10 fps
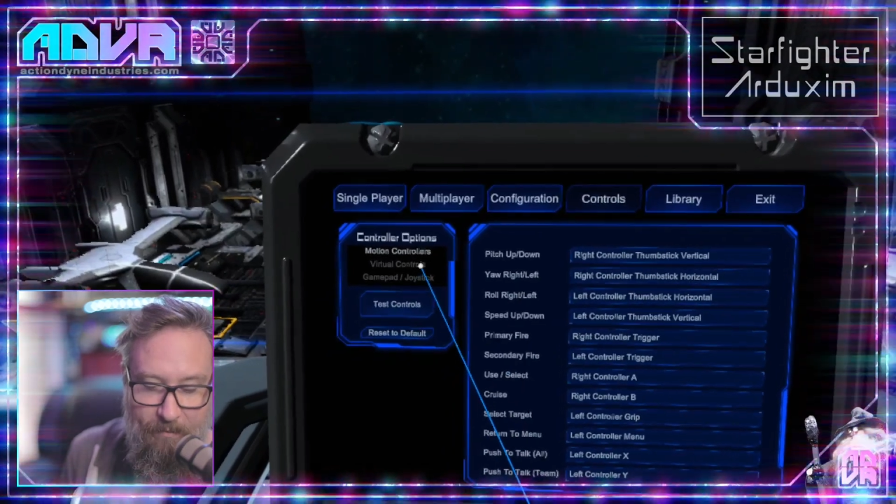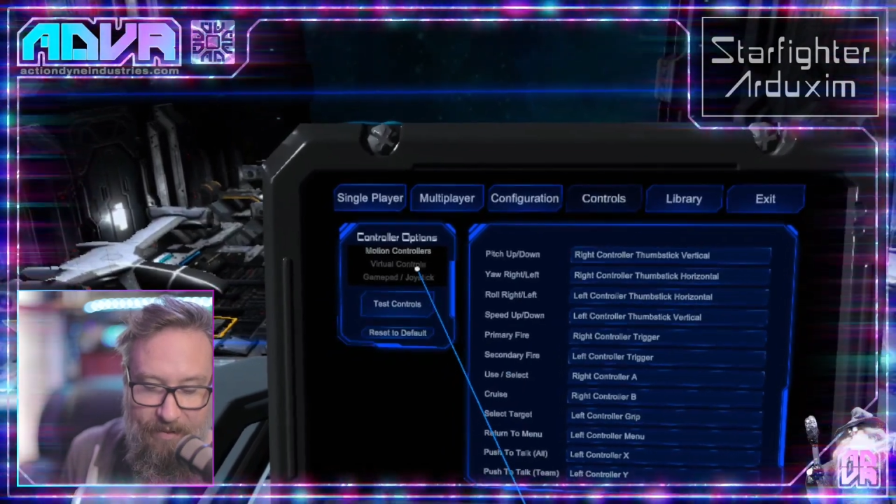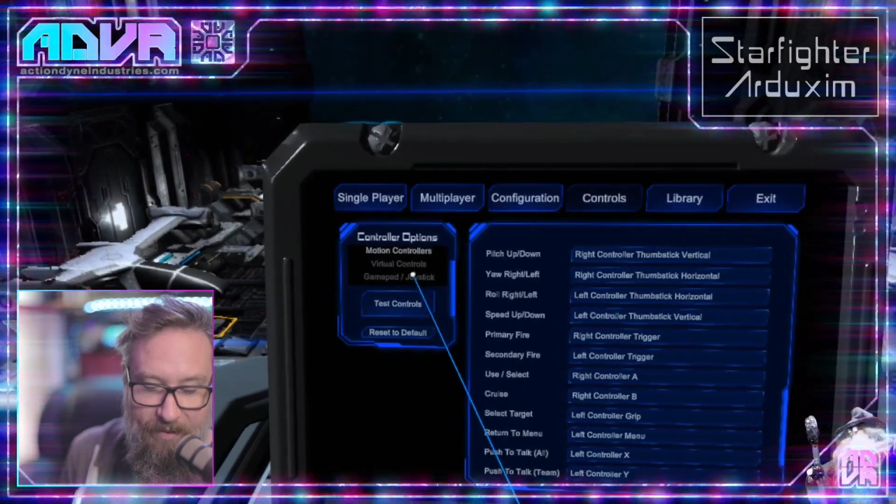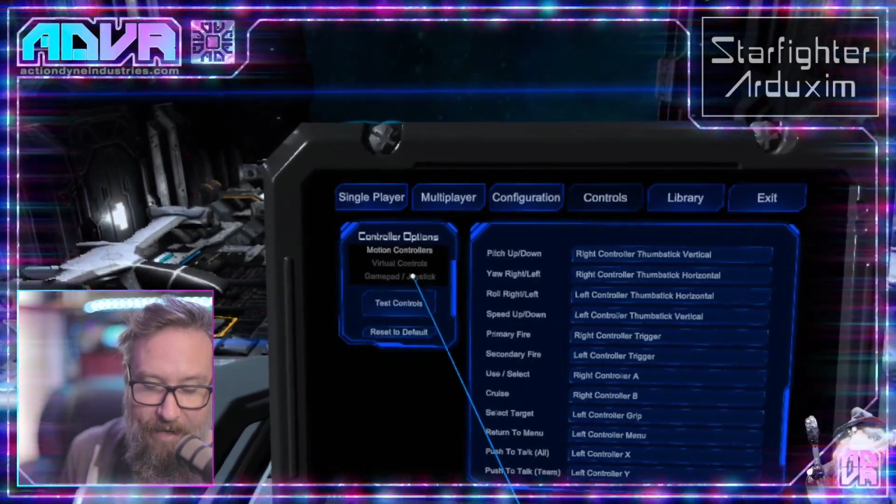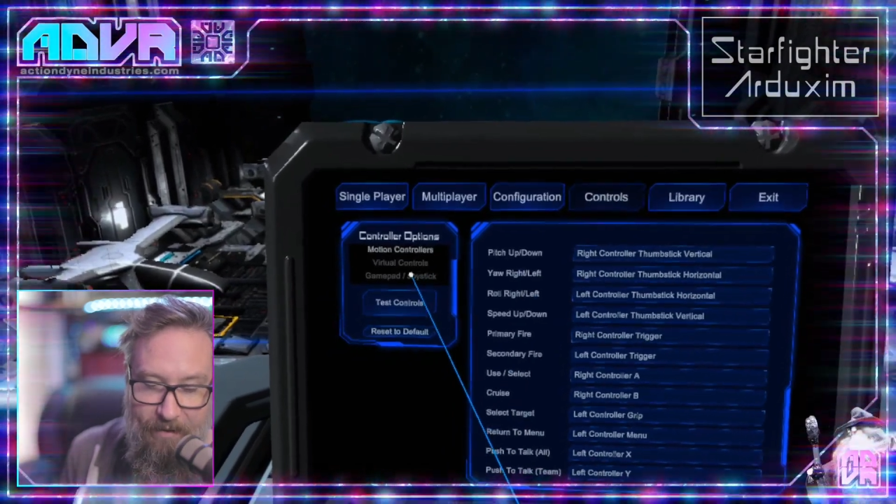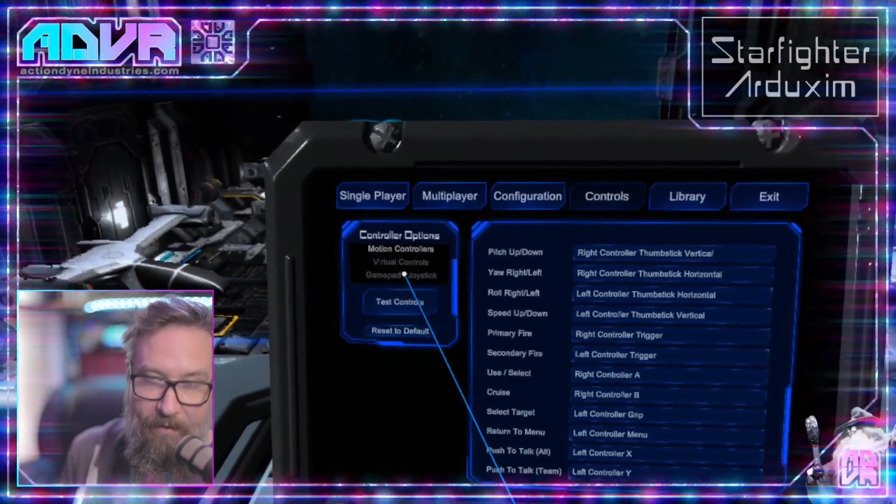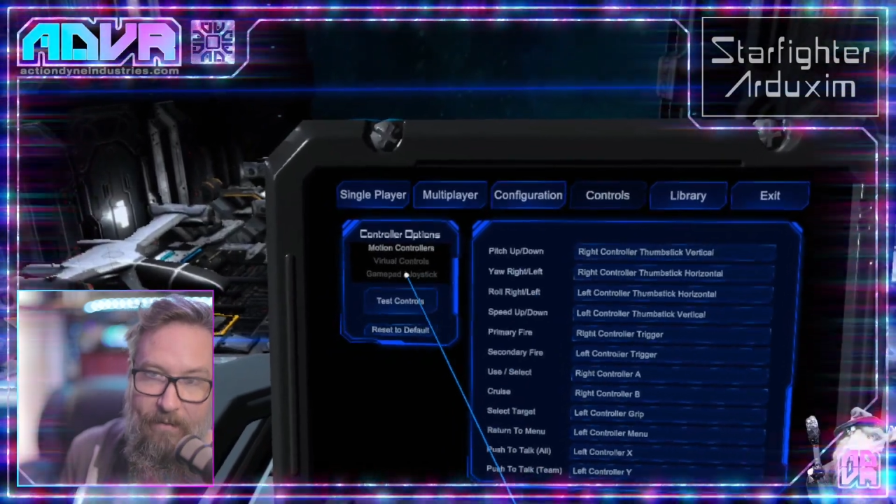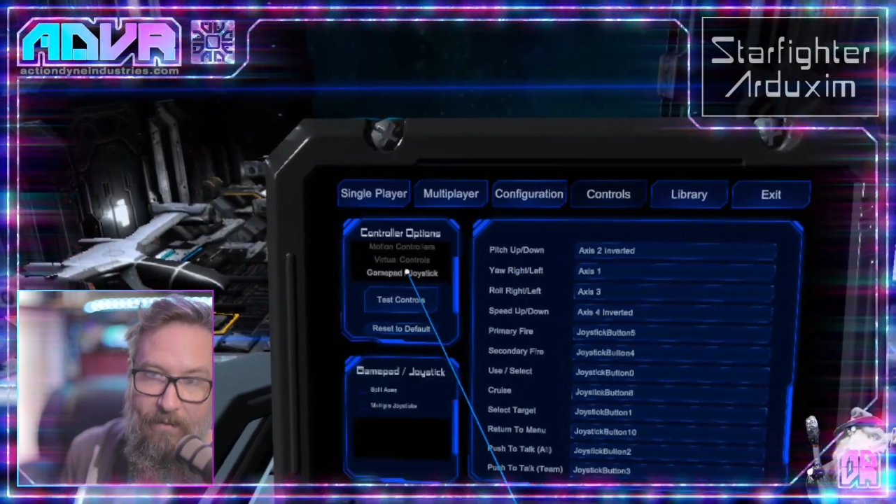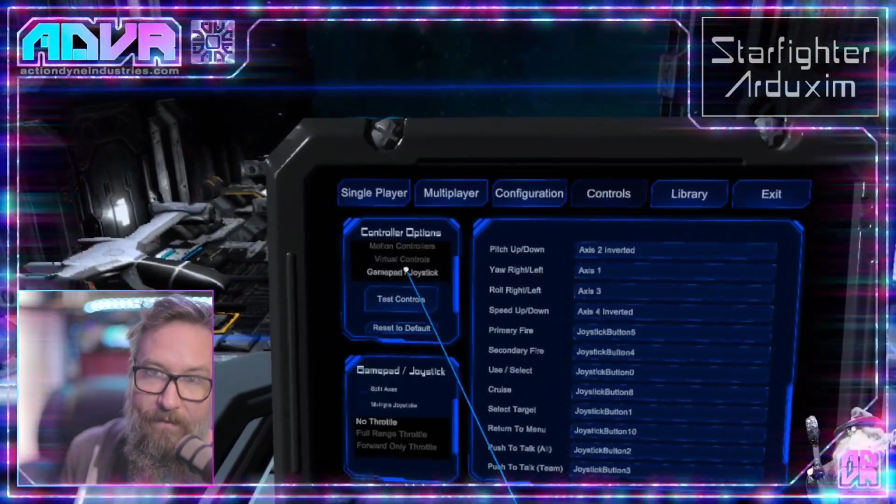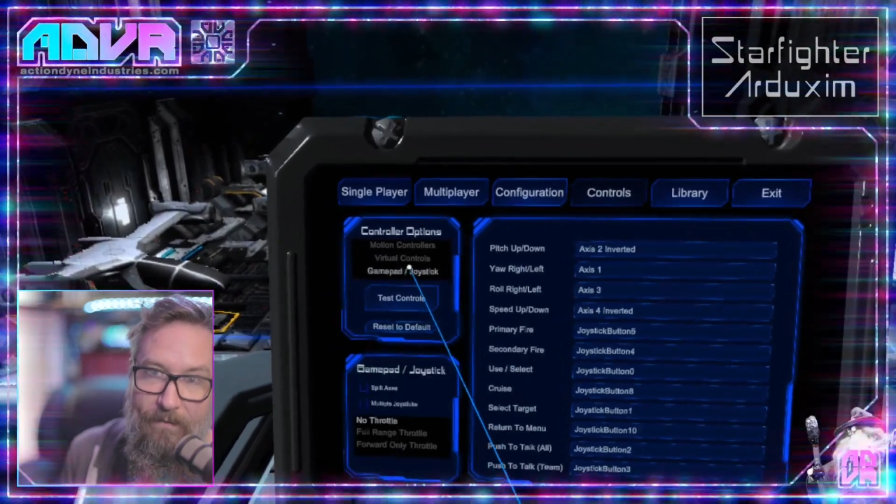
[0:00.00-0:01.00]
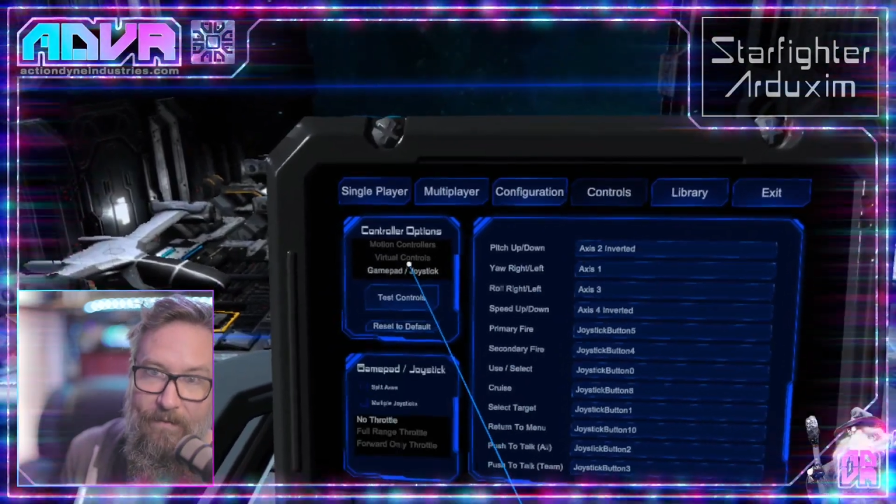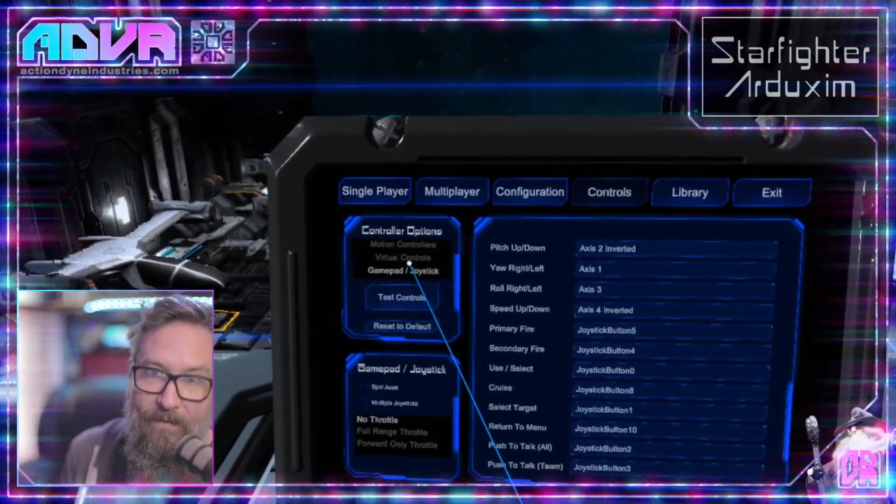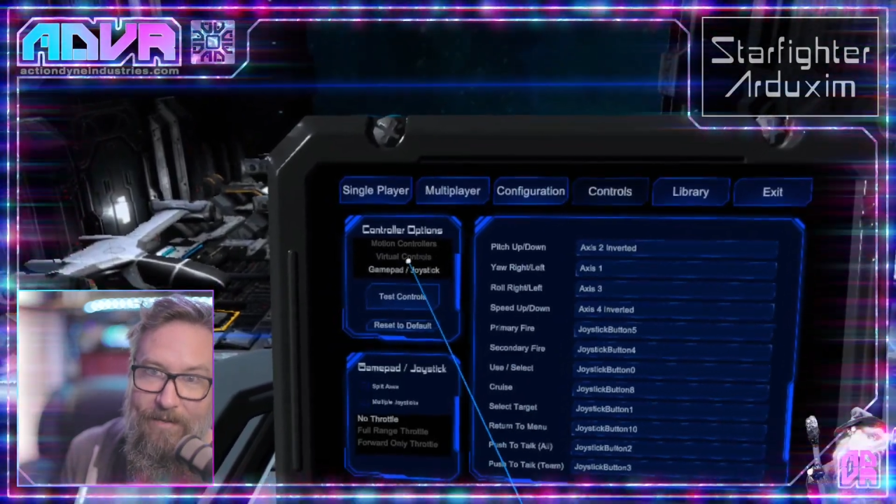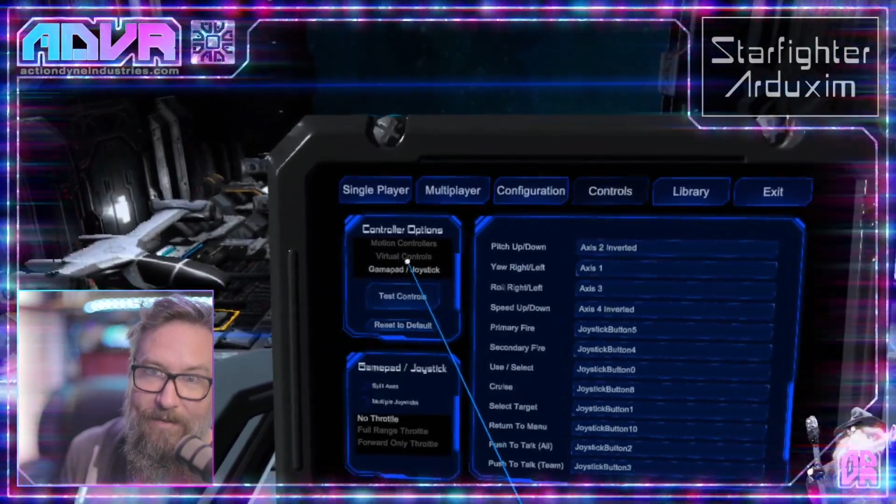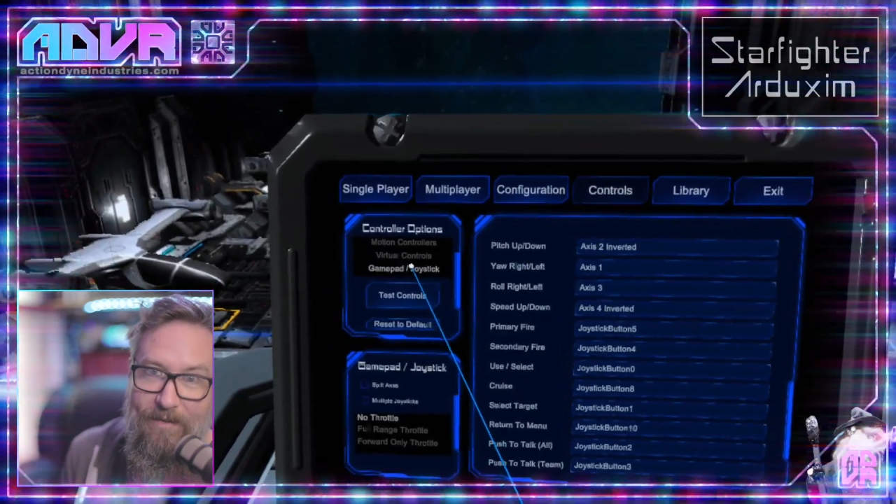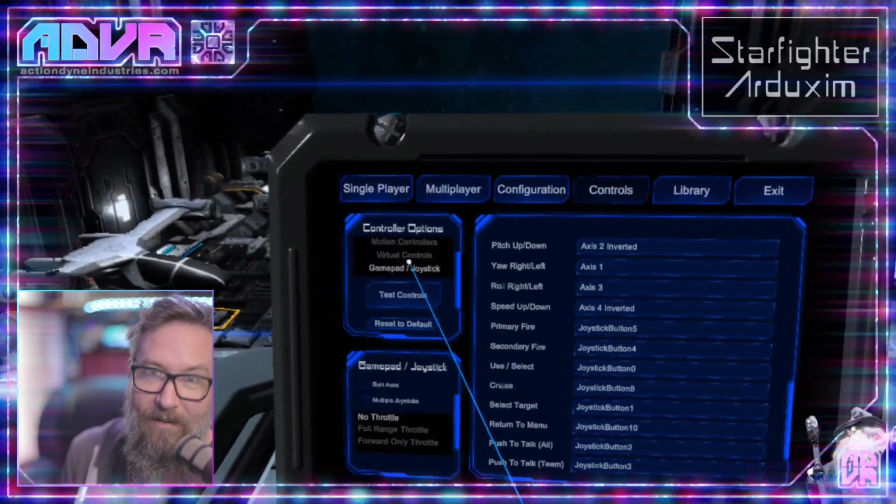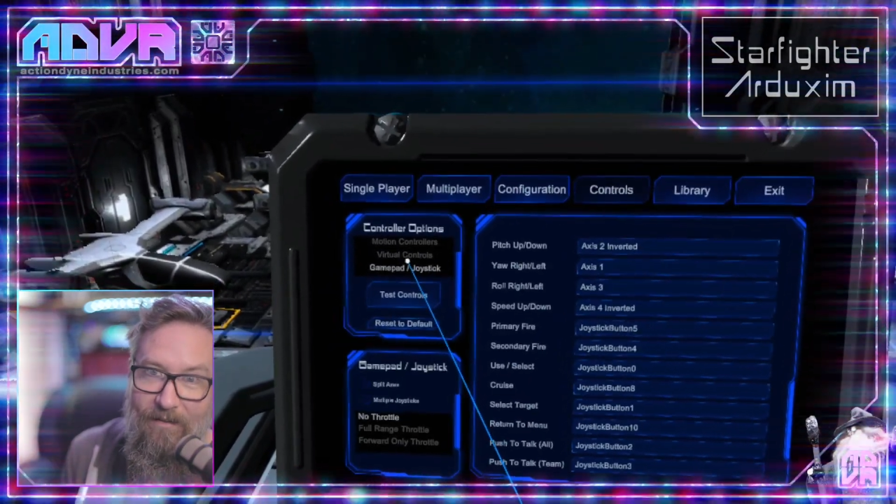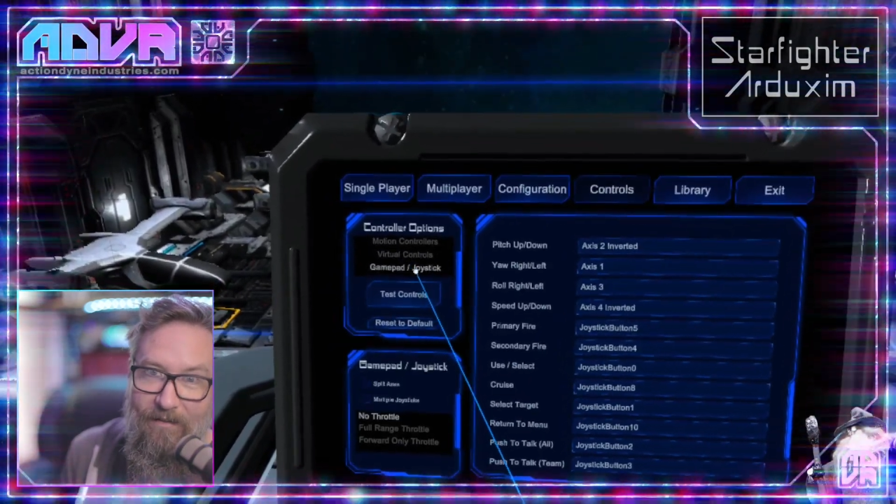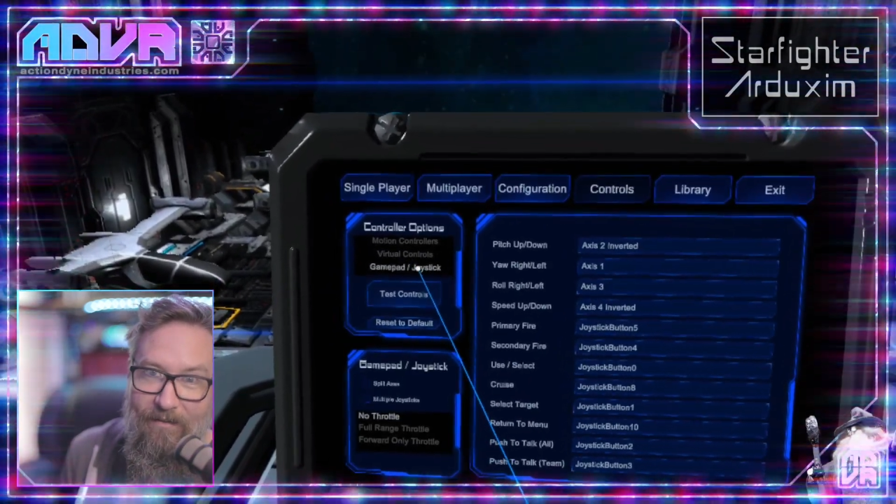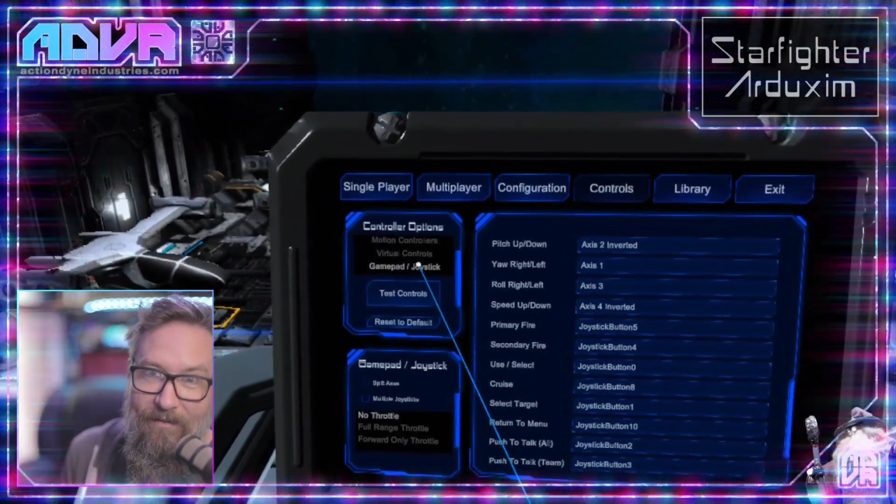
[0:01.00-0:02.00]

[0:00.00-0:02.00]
But yeah, that's all.